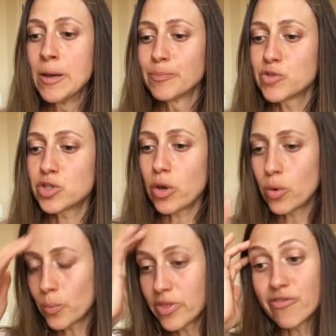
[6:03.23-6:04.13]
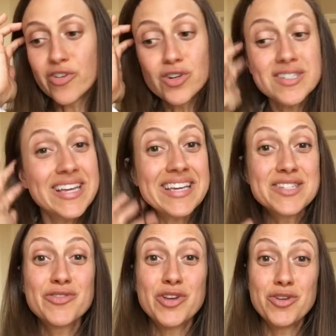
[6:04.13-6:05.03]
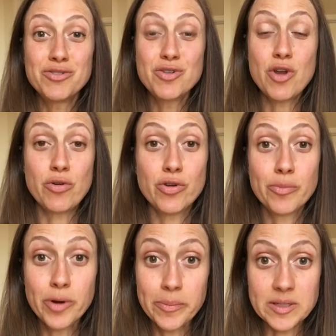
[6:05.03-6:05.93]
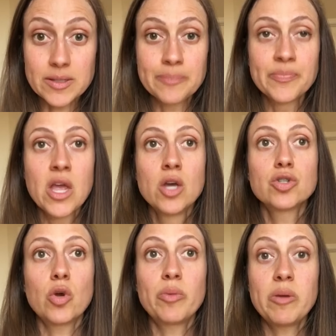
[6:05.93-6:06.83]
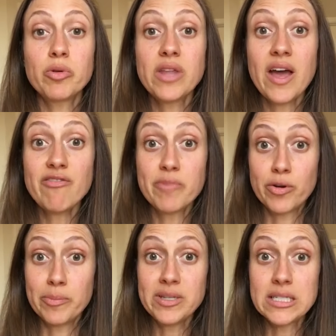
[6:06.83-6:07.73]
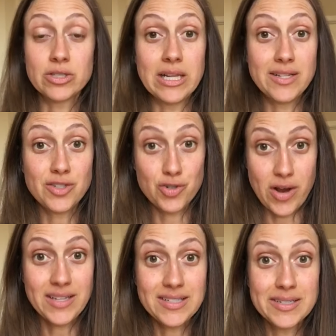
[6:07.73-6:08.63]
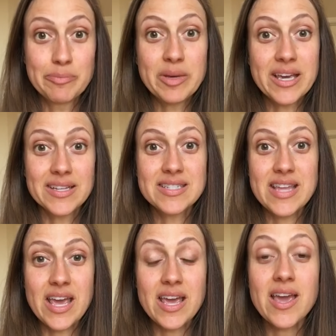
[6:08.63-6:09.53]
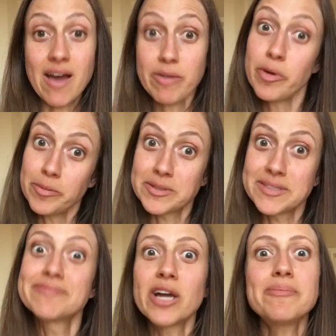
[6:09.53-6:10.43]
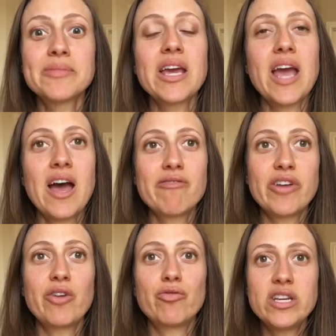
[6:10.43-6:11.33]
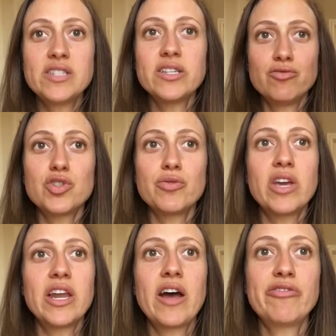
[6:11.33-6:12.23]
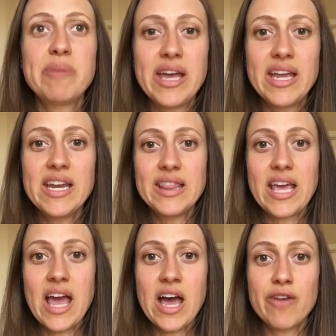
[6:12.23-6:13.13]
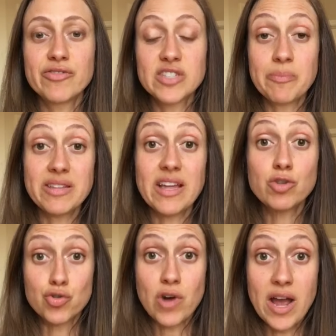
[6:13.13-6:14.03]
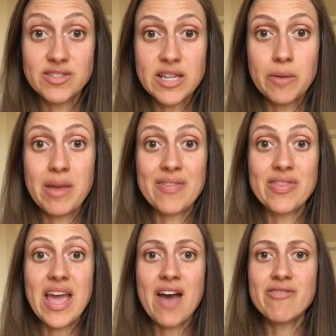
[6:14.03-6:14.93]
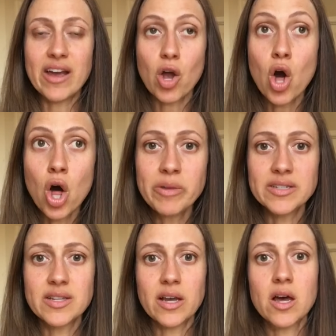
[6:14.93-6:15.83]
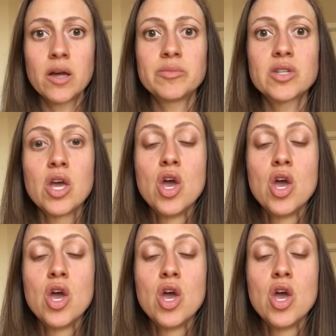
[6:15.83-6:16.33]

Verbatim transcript: So, the first thing is for you to know your purpose. So, people that have purpose are less stressed because they have a purpose, right? They have a reason to get out of bed and they have something that drives them and they have that calmness that comes